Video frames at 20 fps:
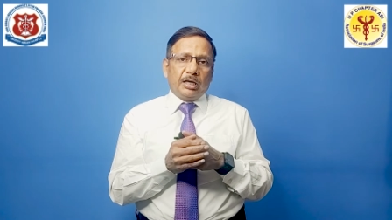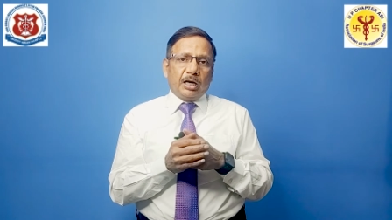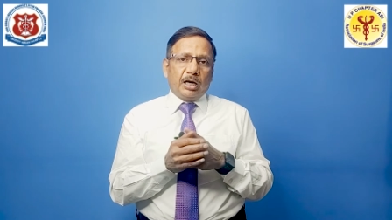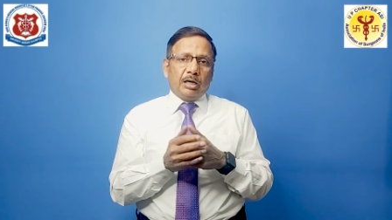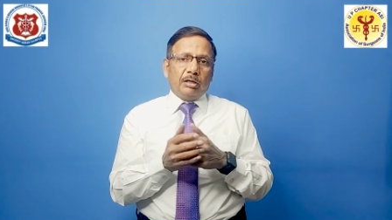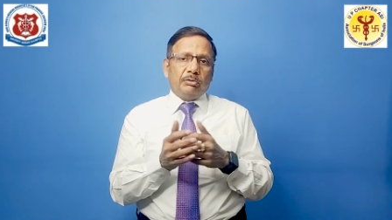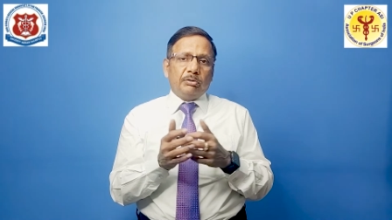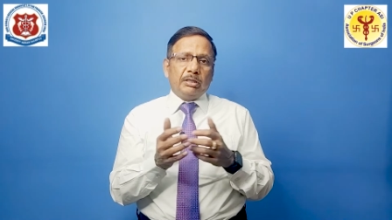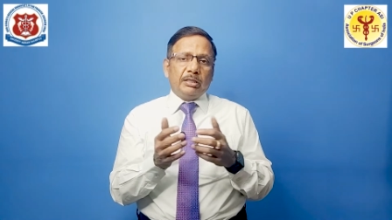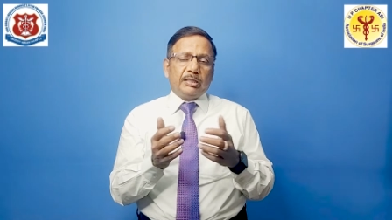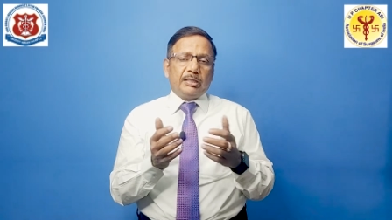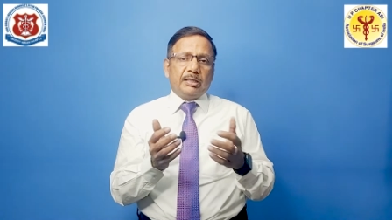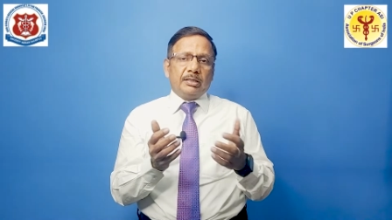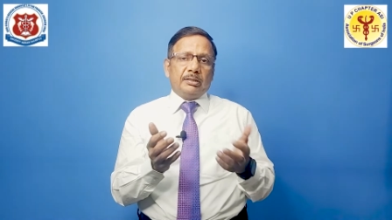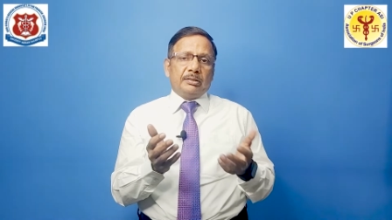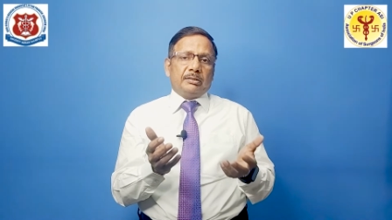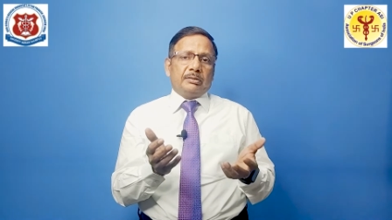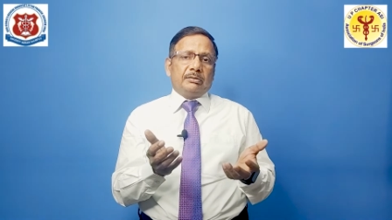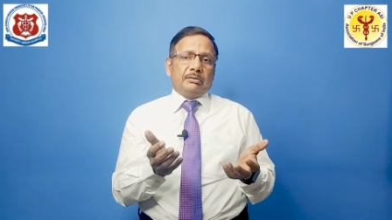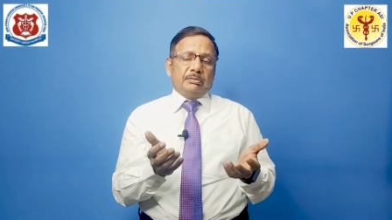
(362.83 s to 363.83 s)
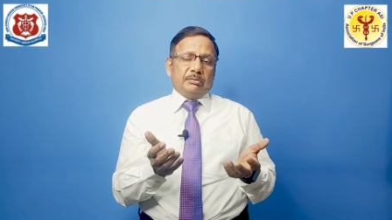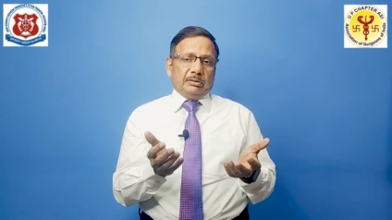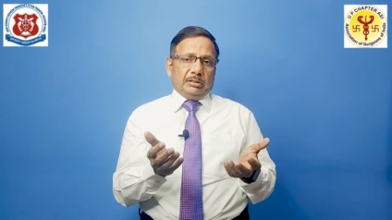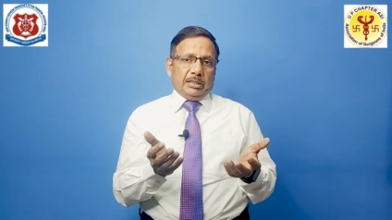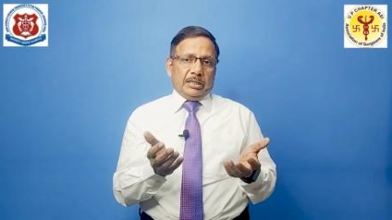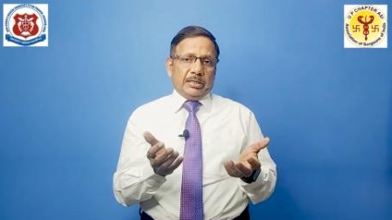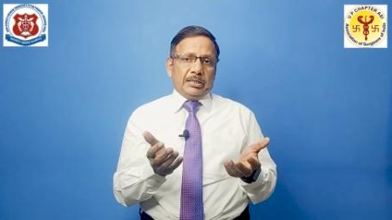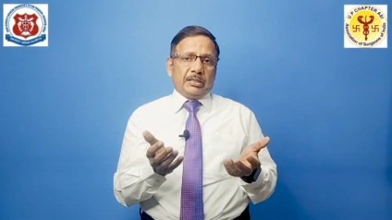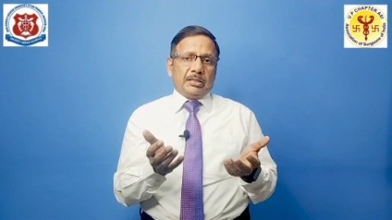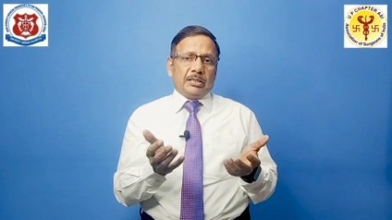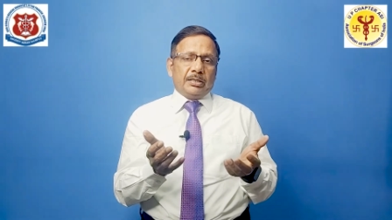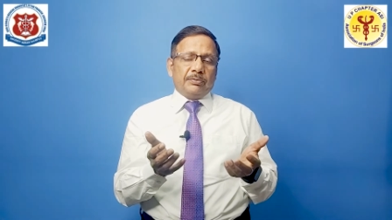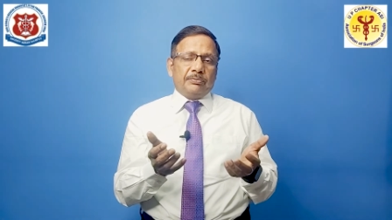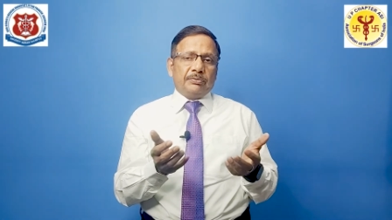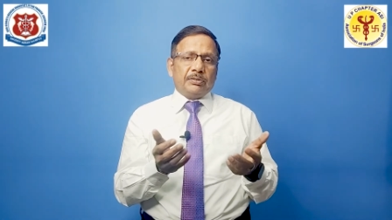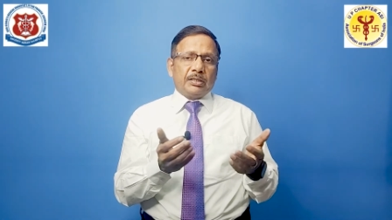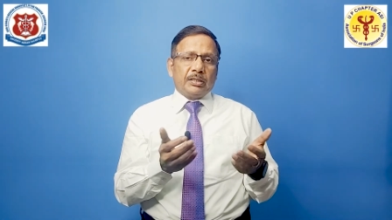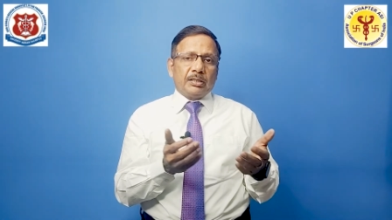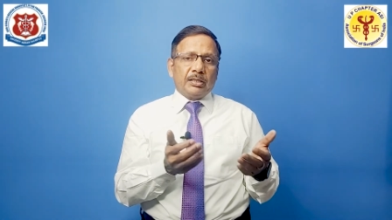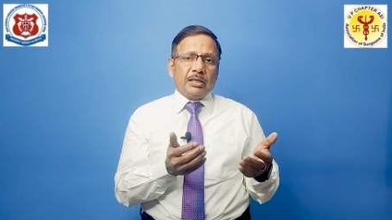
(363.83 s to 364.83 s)
how I
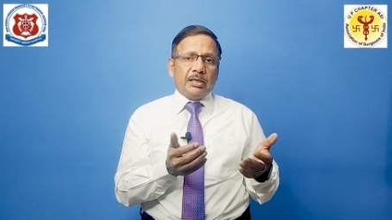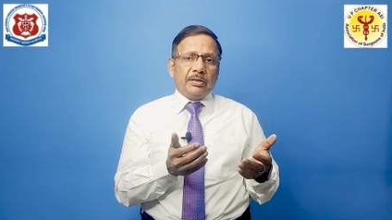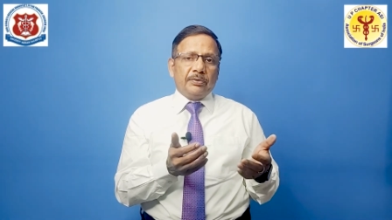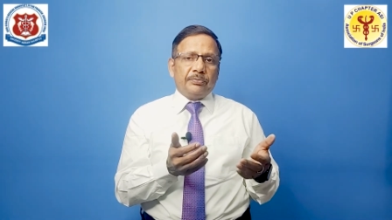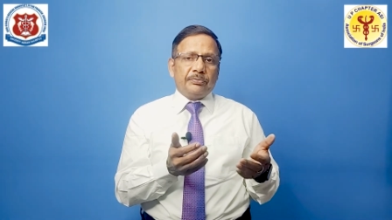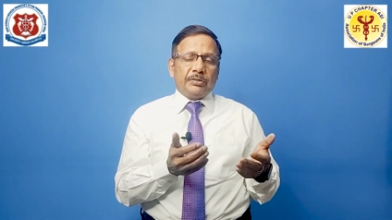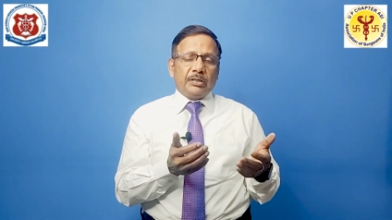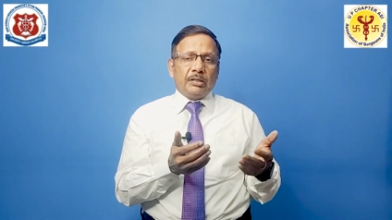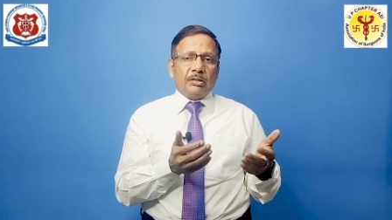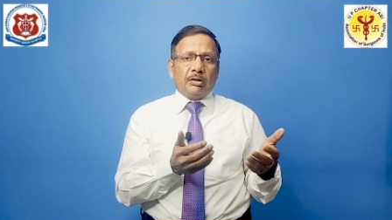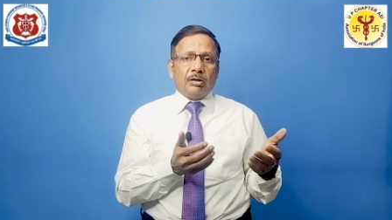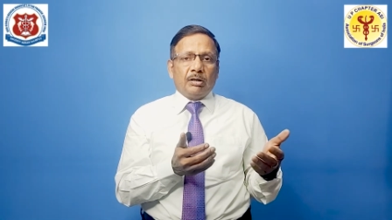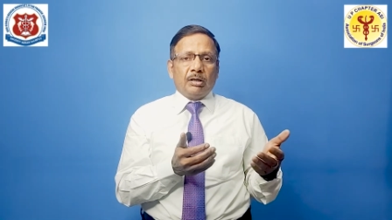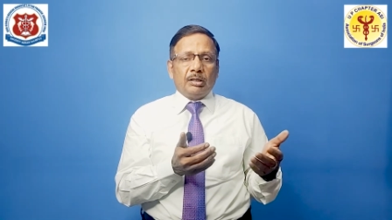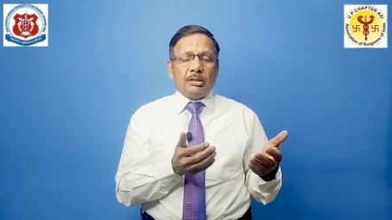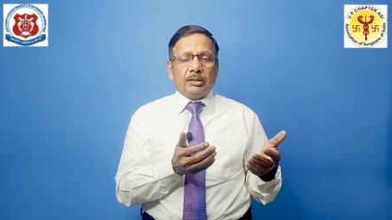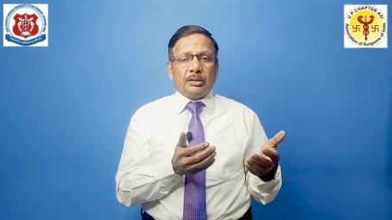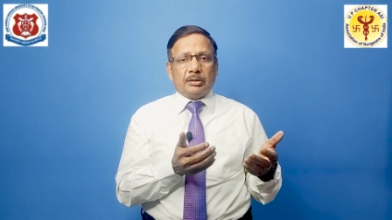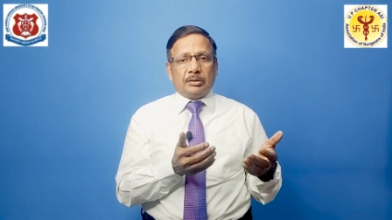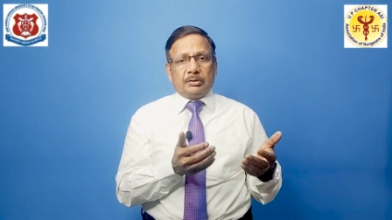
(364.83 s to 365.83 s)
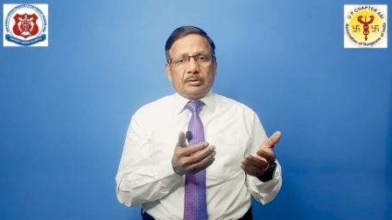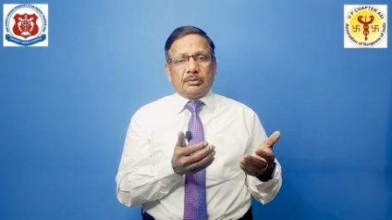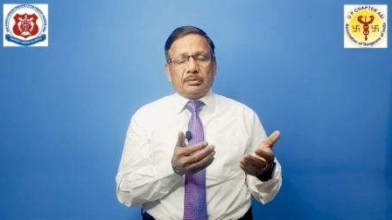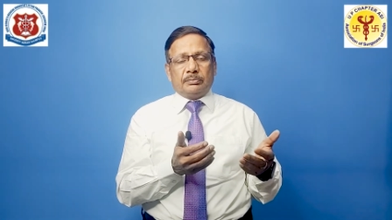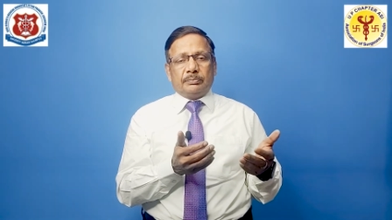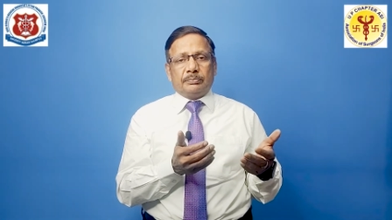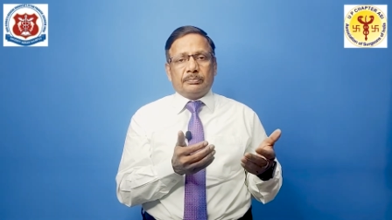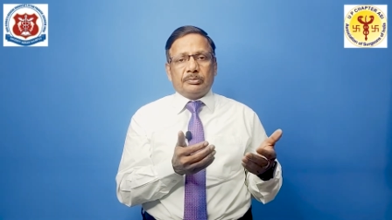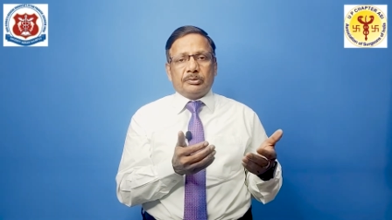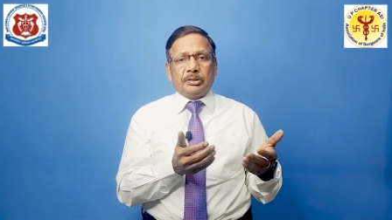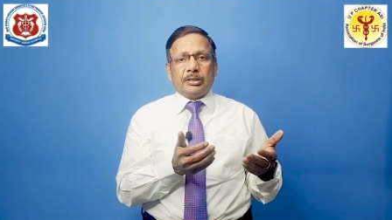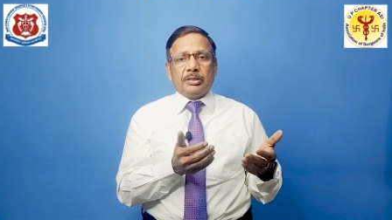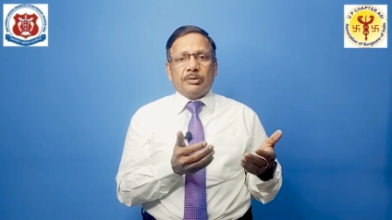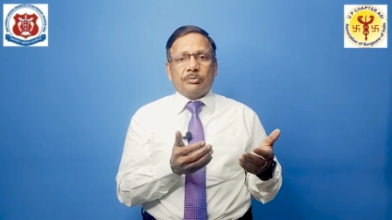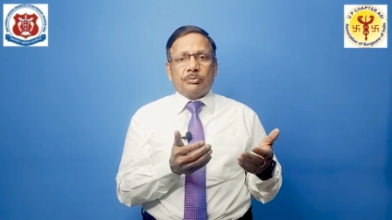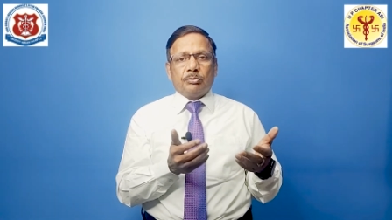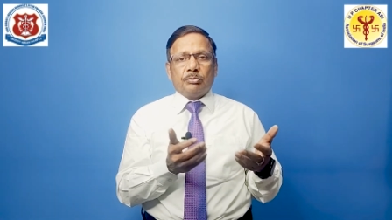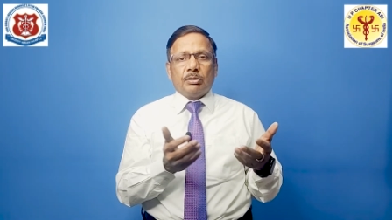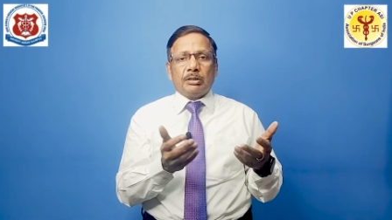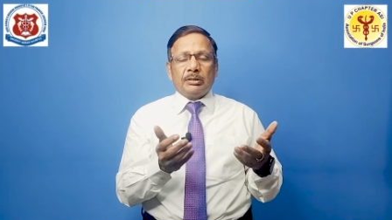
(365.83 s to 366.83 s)
give the gift and all the
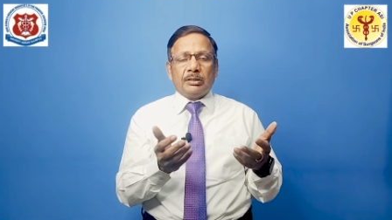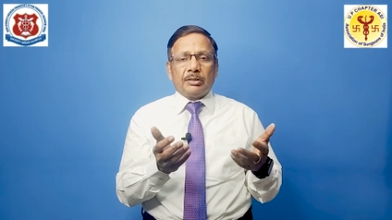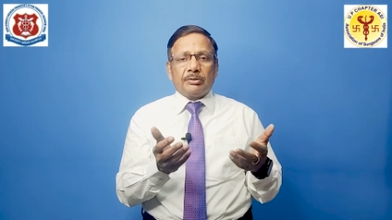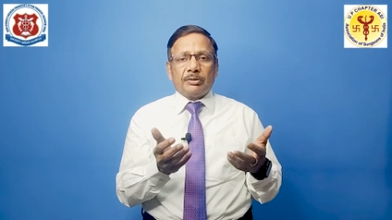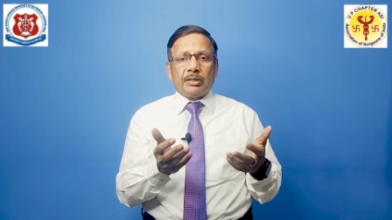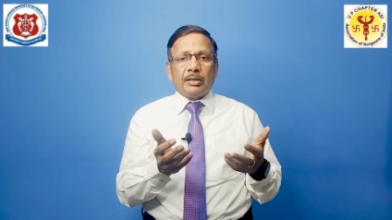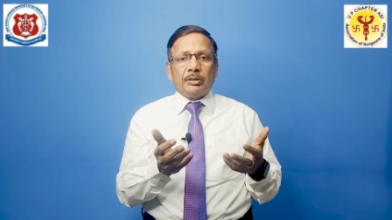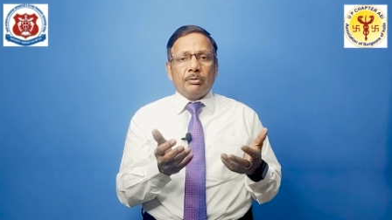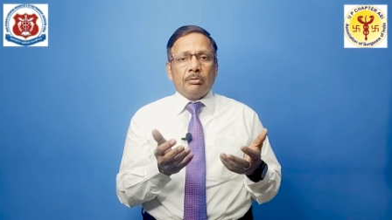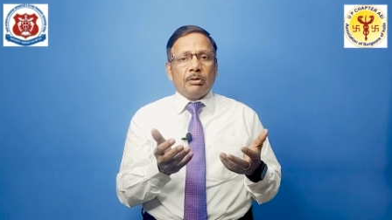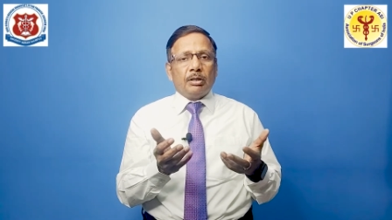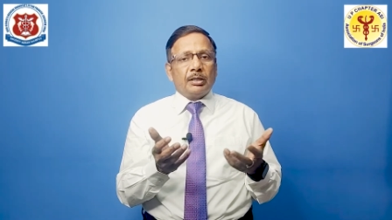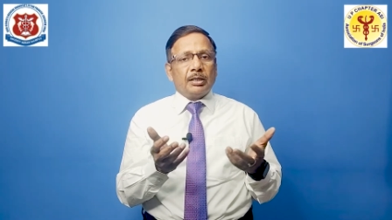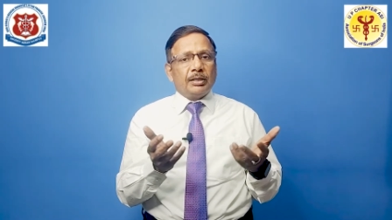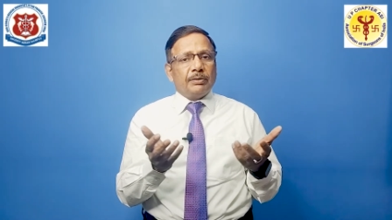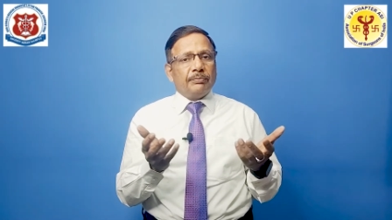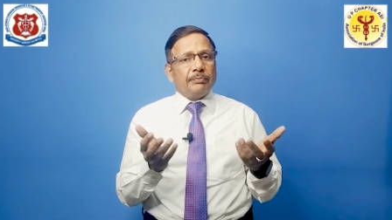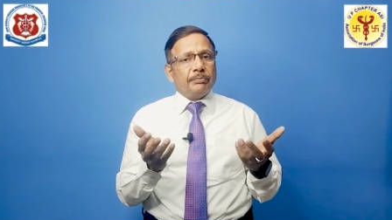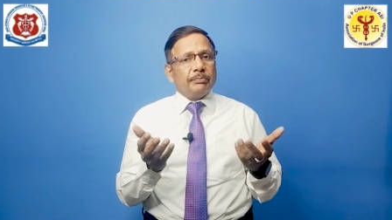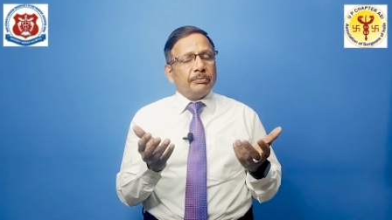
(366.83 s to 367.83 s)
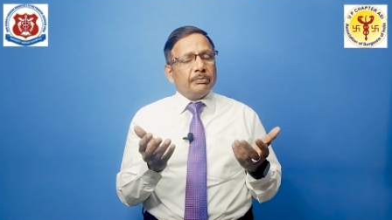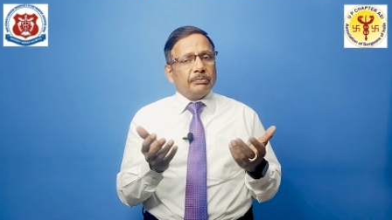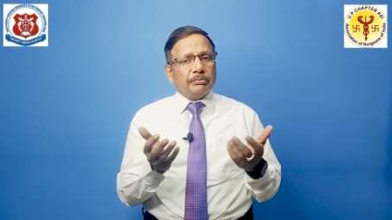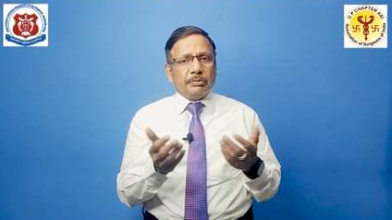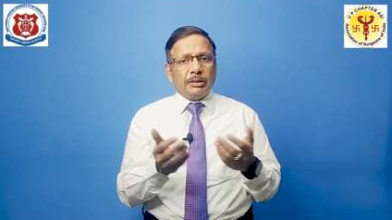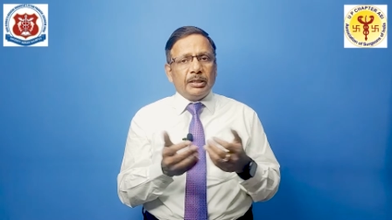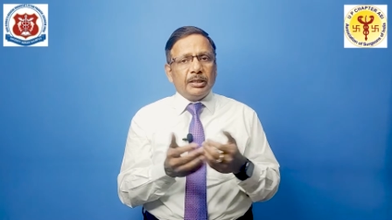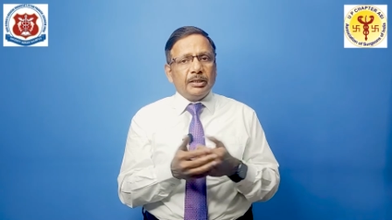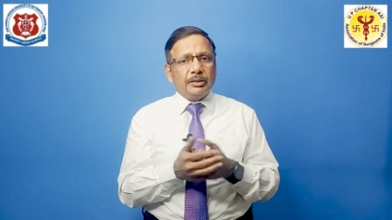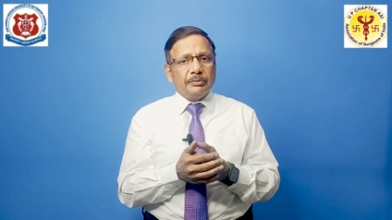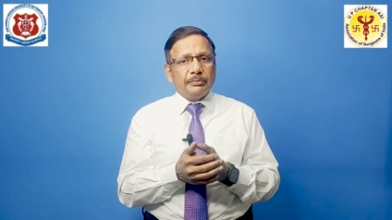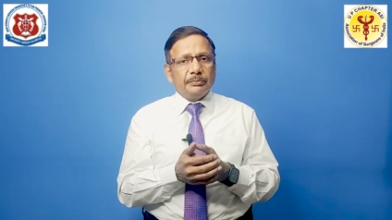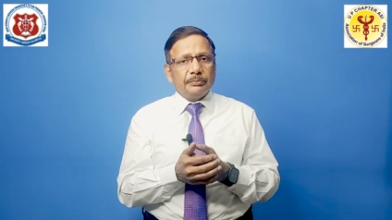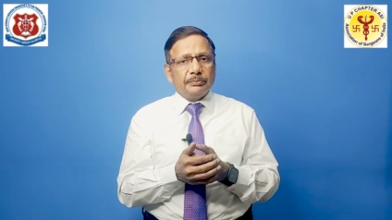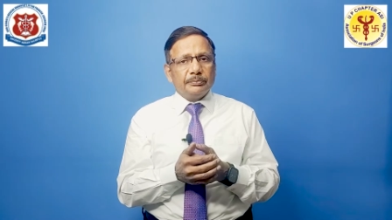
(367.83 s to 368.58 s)
things to others, I do not have money.